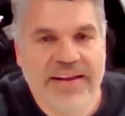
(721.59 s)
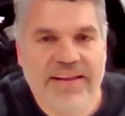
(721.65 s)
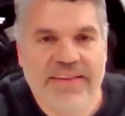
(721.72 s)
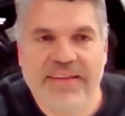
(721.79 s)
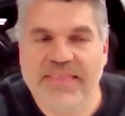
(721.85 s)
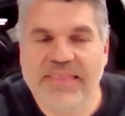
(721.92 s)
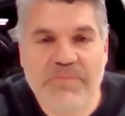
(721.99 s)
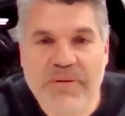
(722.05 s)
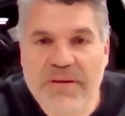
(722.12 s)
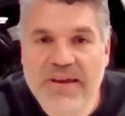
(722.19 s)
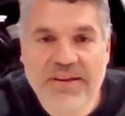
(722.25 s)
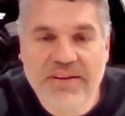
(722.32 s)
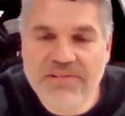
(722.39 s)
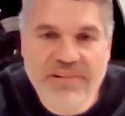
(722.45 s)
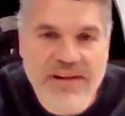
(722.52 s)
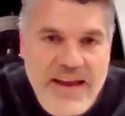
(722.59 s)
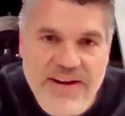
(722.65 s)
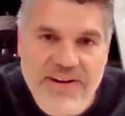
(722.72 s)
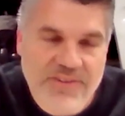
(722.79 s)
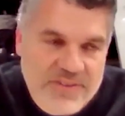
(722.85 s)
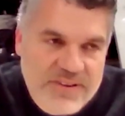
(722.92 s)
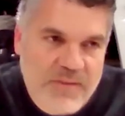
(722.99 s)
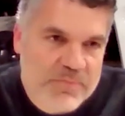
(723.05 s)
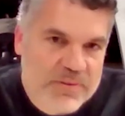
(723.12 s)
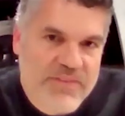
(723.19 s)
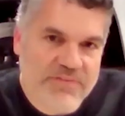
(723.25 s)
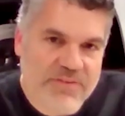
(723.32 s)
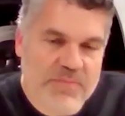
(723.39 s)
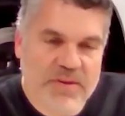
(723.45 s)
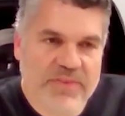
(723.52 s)
Did the paint crack or
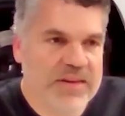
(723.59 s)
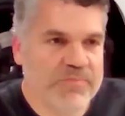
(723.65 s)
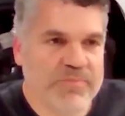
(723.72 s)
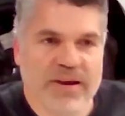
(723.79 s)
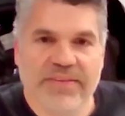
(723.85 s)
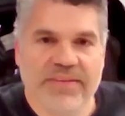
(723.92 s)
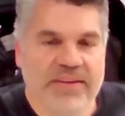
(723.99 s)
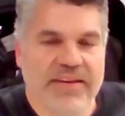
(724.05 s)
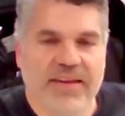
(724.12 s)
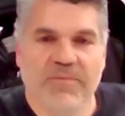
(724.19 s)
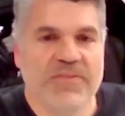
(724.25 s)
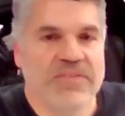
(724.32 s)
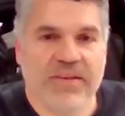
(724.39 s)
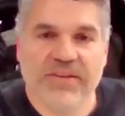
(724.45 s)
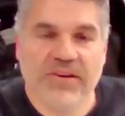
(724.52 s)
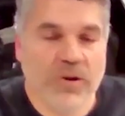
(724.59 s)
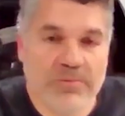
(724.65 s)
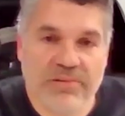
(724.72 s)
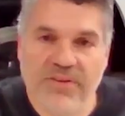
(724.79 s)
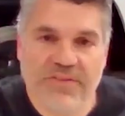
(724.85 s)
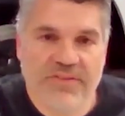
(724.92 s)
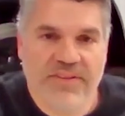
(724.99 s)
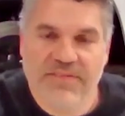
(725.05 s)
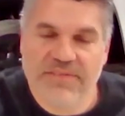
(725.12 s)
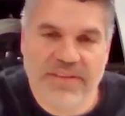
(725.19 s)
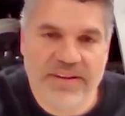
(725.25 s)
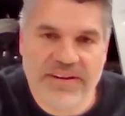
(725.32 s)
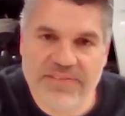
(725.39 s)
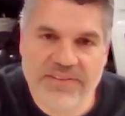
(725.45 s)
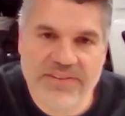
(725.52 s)
something from the thing bending? And we've had GoPros under
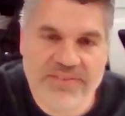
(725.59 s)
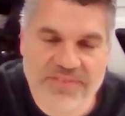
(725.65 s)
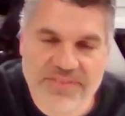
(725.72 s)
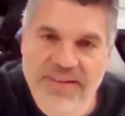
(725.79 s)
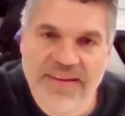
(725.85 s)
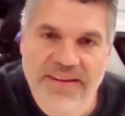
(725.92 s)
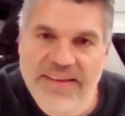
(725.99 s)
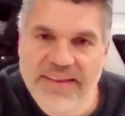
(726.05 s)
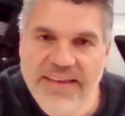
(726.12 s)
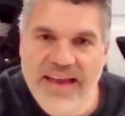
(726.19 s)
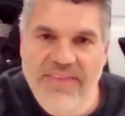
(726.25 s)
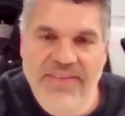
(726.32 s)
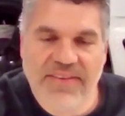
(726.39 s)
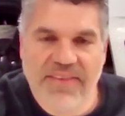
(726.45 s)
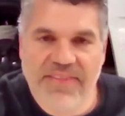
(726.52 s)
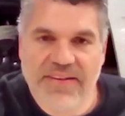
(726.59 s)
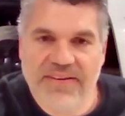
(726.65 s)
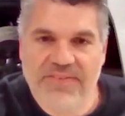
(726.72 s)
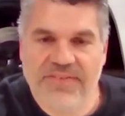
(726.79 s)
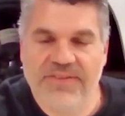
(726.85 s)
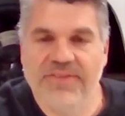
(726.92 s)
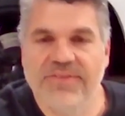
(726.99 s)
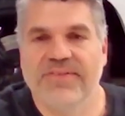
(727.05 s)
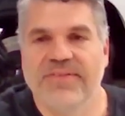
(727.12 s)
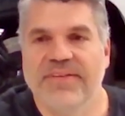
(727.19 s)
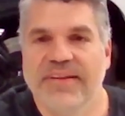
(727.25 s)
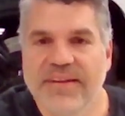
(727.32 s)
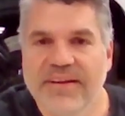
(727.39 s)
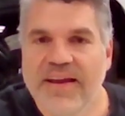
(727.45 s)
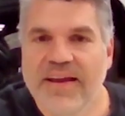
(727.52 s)
there. There's hadn't had any issues.
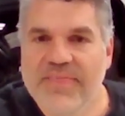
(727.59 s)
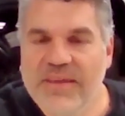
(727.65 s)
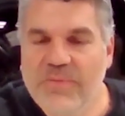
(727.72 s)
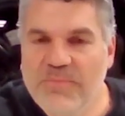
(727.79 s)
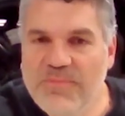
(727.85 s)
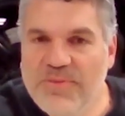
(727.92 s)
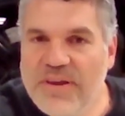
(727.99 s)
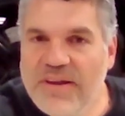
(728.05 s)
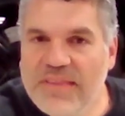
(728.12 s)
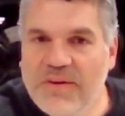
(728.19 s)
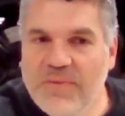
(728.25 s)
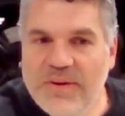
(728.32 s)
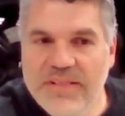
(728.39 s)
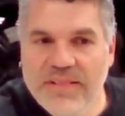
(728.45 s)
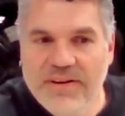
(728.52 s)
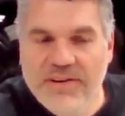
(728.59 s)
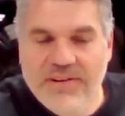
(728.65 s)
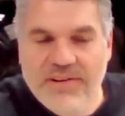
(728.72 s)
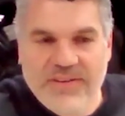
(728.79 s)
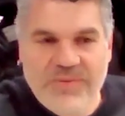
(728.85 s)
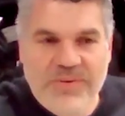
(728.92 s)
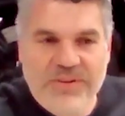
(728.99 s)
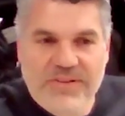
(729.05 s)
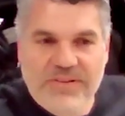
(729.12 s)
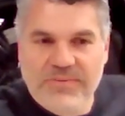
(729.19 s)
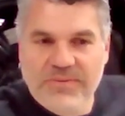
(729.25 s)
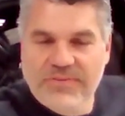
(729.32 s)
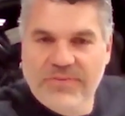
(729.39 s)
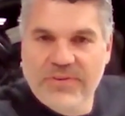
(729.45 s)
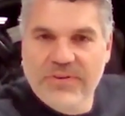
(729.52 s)
The thing that we learned was
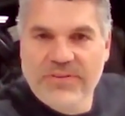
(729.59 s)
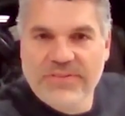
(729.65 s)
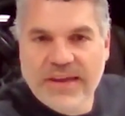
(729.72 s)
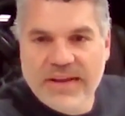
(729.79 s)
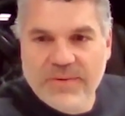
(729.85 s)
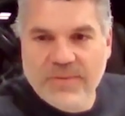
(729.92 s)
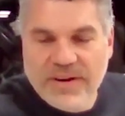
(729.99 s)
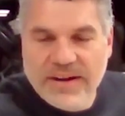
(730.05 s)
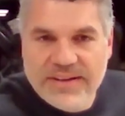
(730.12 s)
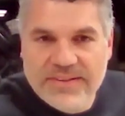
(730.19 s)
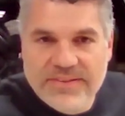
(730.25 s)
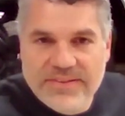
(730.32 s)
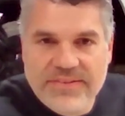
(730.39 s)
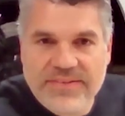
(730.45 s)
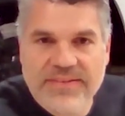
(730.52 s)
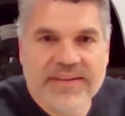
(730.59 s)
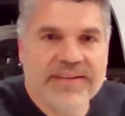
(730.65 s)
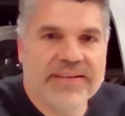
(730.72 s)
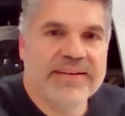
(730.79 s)
fuel tank wise.